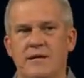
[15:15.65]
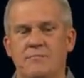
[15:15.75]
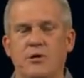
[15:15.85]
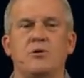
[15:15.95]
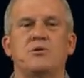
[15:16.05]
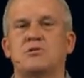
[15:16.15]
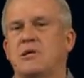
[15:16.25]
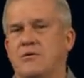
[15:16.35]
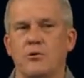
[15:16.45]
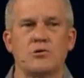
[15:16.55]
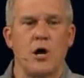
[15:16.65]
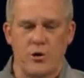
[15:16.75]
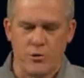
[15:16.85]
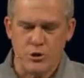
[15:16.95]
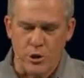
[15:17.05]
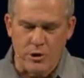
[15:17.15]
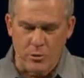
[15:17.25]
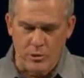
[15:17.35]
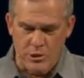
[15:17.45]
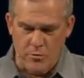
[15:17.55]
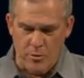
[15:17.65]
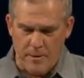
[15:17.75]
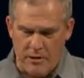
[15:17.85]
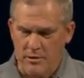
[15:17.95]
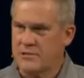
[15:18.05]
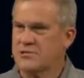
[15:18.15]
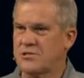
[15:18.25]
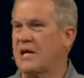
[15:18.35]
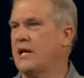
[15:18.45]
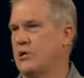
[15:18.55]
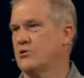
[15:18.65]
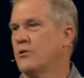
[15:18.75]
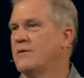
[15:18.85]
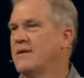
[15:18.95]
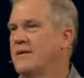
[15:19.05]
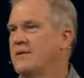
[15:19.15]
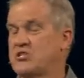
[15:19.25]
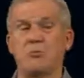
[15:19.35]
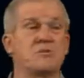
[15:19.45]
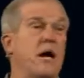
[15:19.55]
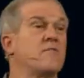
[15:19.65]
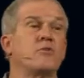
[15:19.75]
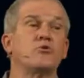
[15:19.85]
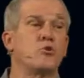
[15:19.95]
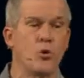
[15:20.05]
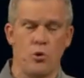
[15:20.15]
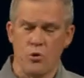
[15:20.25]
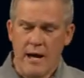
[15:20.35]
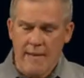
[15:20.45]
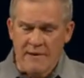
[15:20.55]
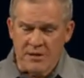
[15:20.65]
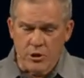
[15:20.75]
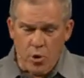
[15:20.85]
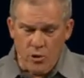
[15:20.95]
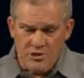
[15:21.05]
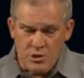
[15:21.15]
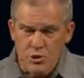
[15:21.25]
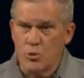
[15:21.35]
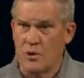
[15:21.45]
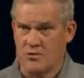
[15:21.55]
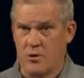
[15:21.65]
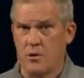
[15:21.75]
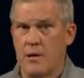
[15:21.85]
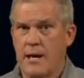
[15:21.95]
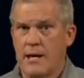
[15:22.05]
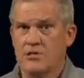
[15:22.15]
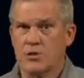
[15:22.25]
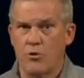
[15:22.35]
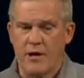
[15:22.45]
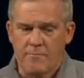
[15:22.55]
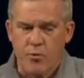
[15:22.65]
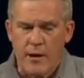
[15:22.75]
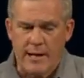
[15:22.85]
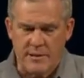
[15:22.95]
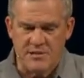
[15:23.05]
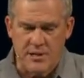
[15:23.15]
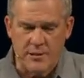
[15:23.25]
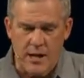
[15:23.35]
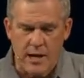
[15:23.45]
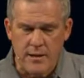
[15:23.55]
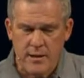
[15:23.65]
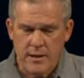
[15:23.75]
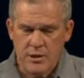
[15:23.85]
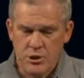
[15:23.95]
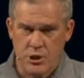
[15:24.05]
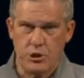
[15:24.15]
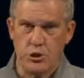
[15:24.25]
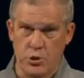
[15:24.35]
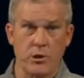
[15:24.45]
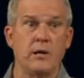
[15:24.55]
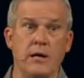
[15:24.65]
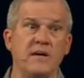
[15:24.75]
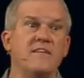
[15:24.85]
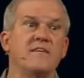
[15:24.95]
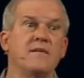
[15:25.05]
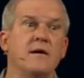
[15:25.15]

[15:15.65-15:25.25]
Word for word: Because you see, their daughter, Jody, was a rebellious teenager. She was out of control and they didn't know what to do with her. And so they prayed and said, God, she's your kid,